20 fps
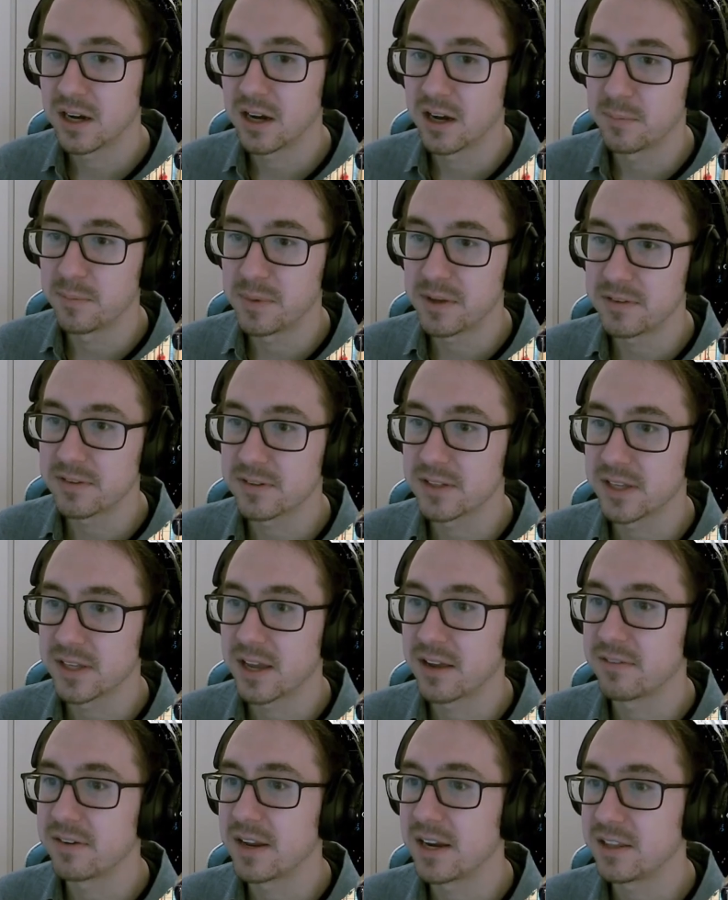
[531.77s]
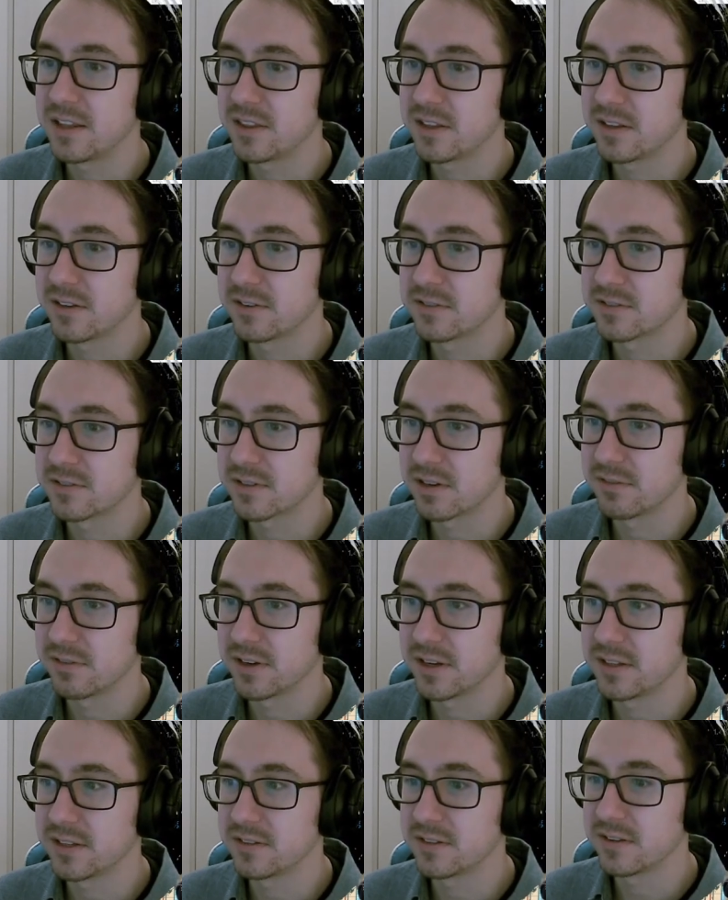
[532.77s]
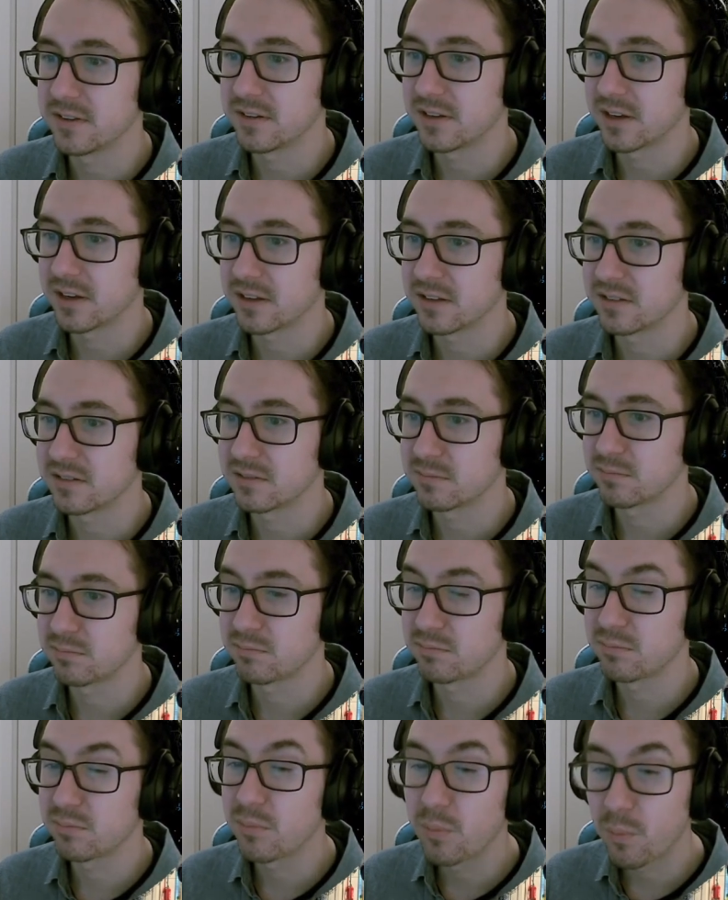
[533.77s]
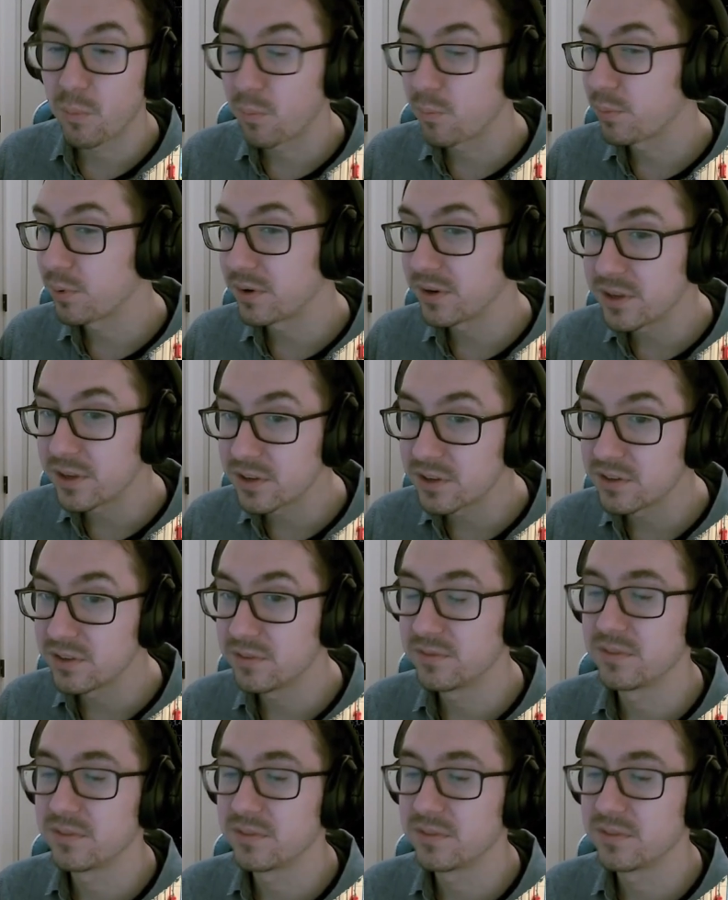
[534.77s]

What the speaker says: basically anything your Discover hits in the deck is pretty good,